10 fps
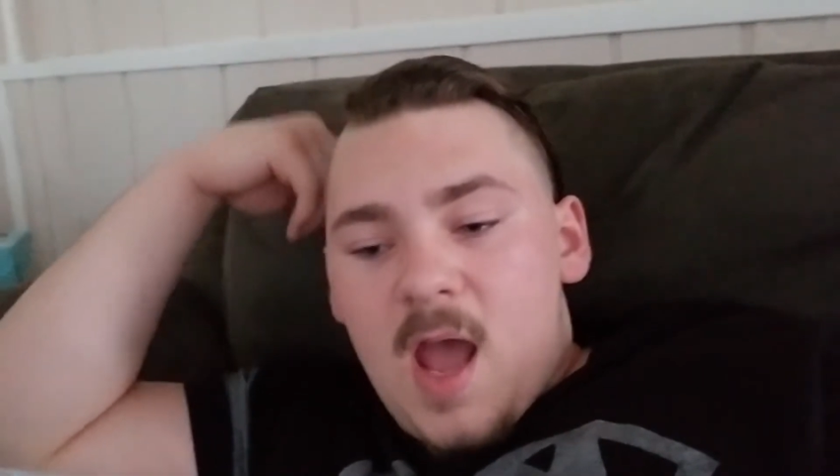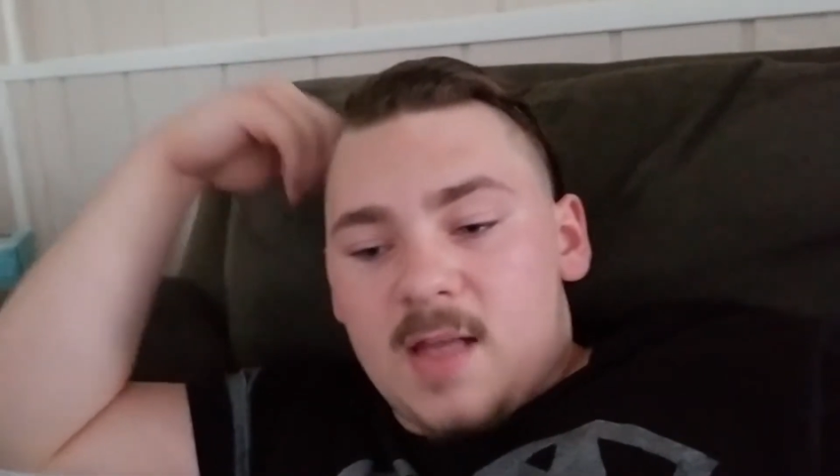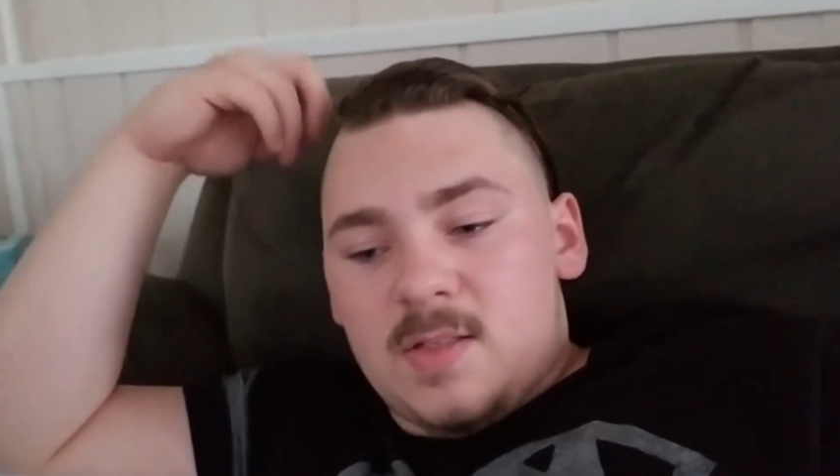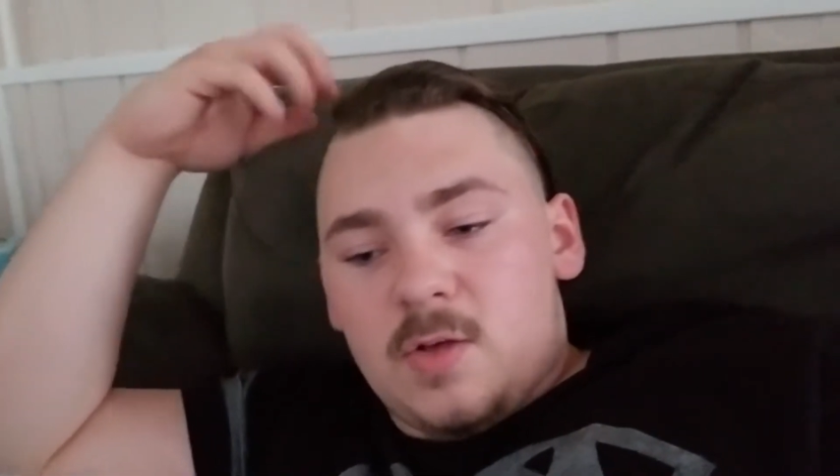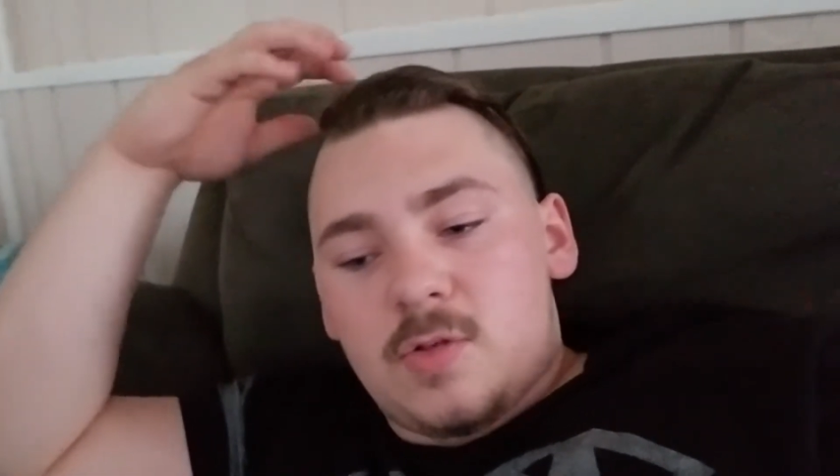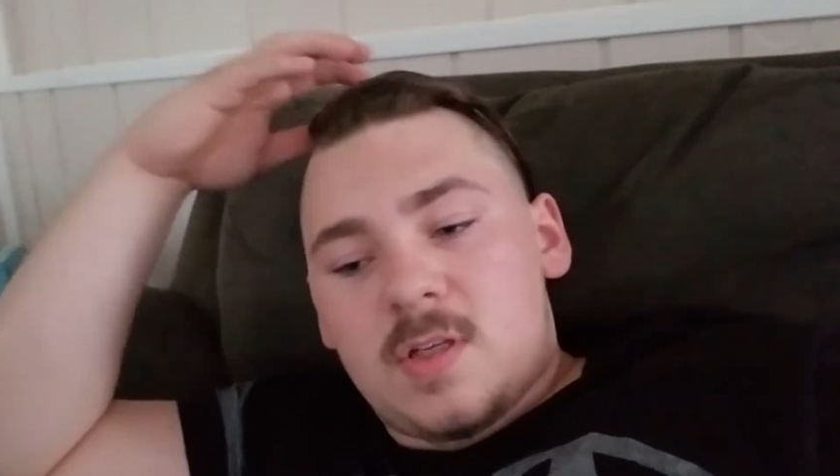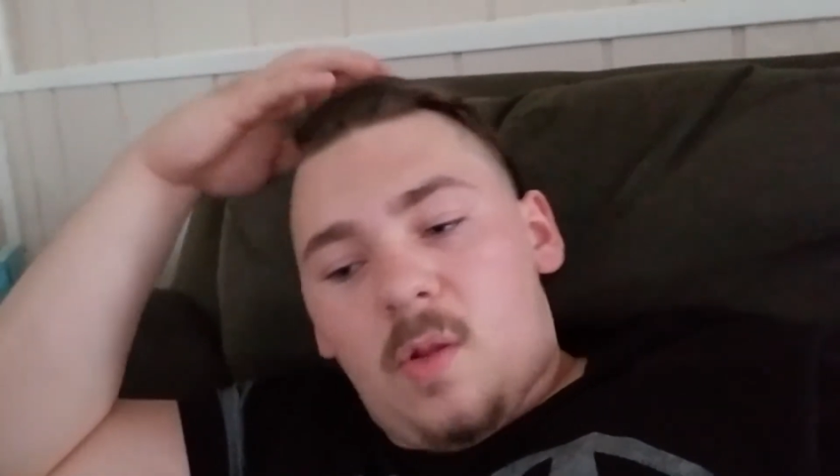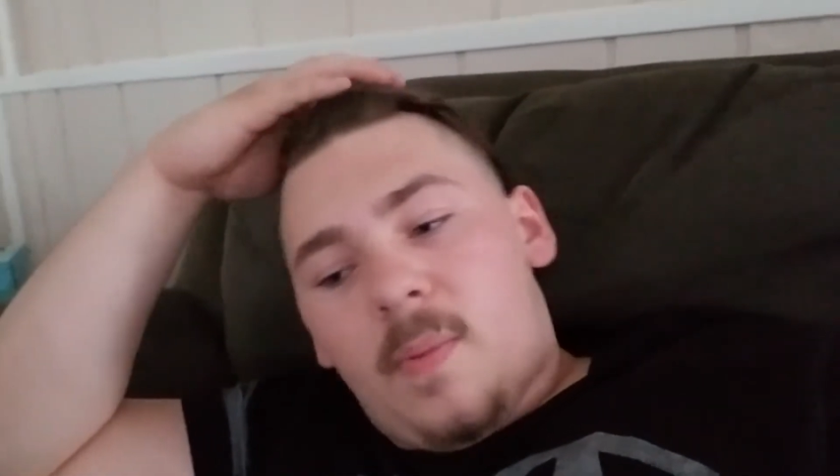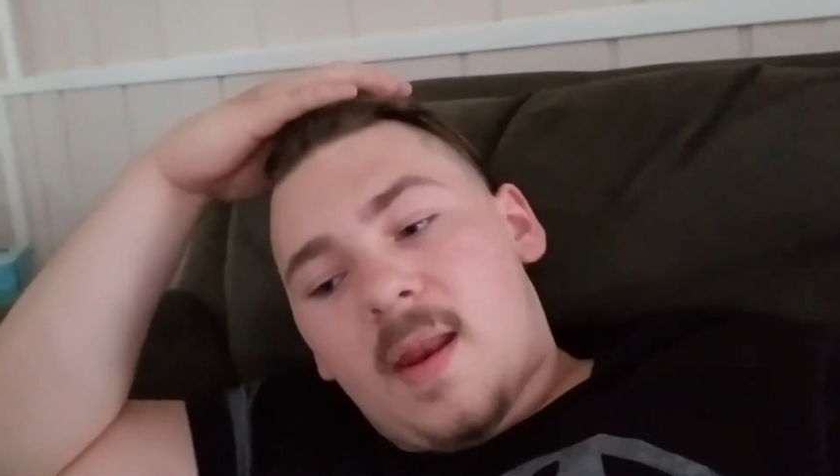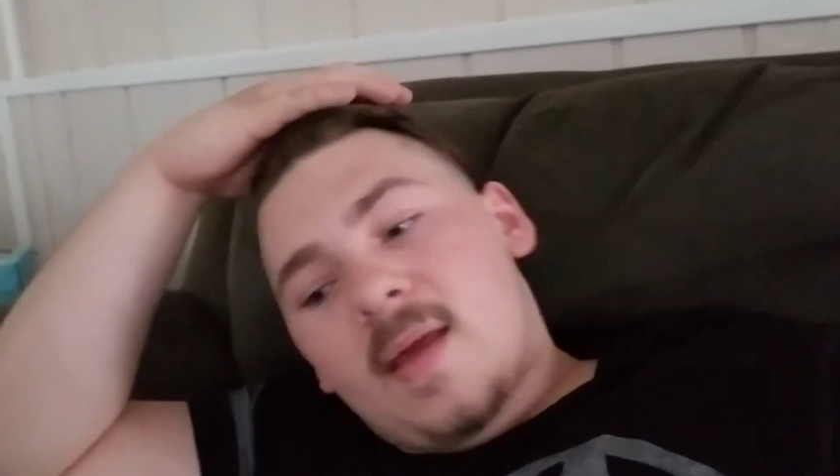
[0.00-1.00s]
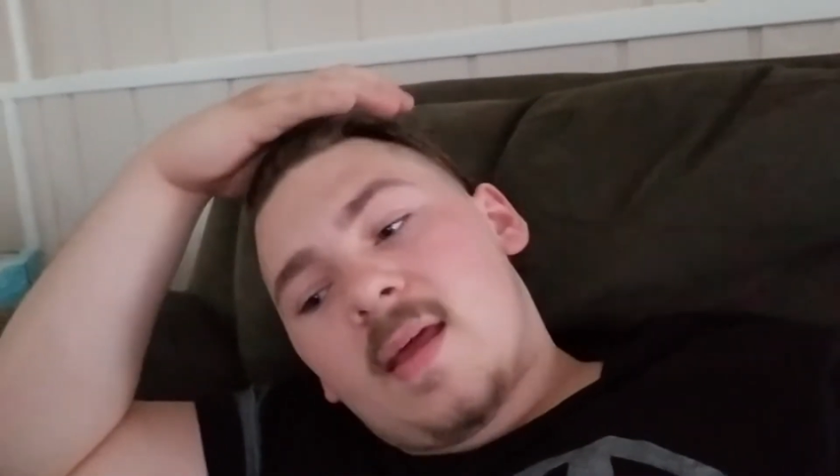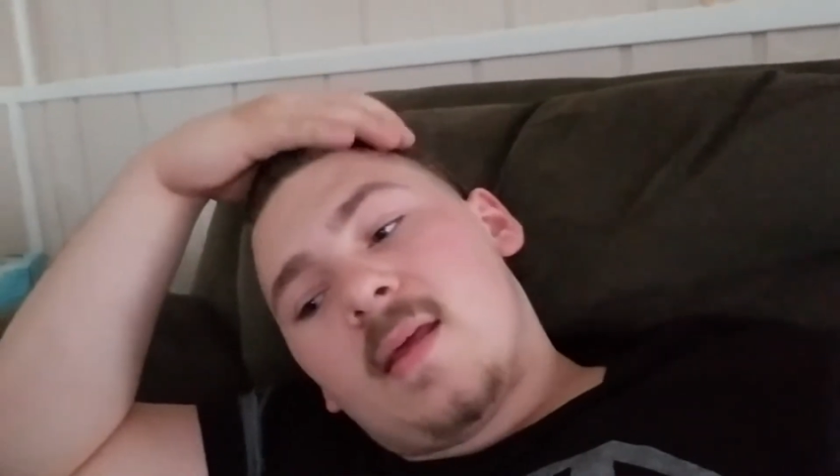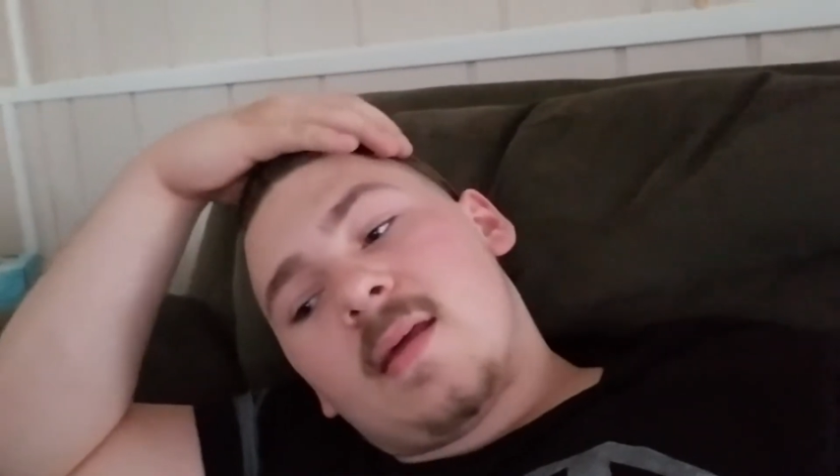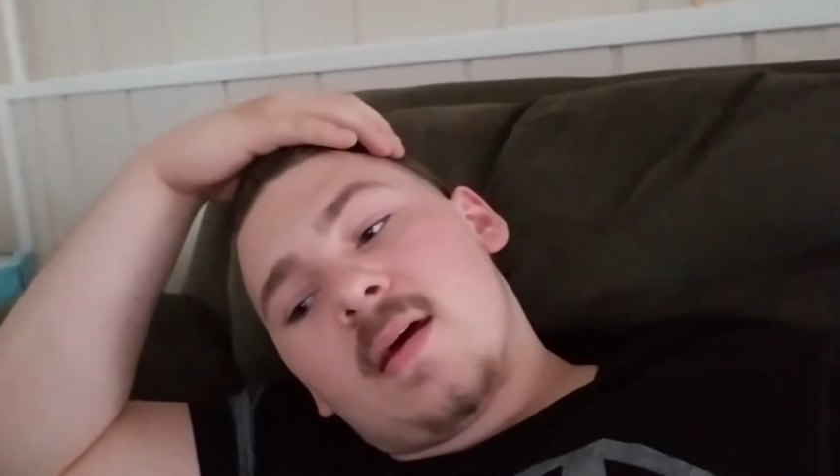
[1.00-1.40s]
I do still plan on getting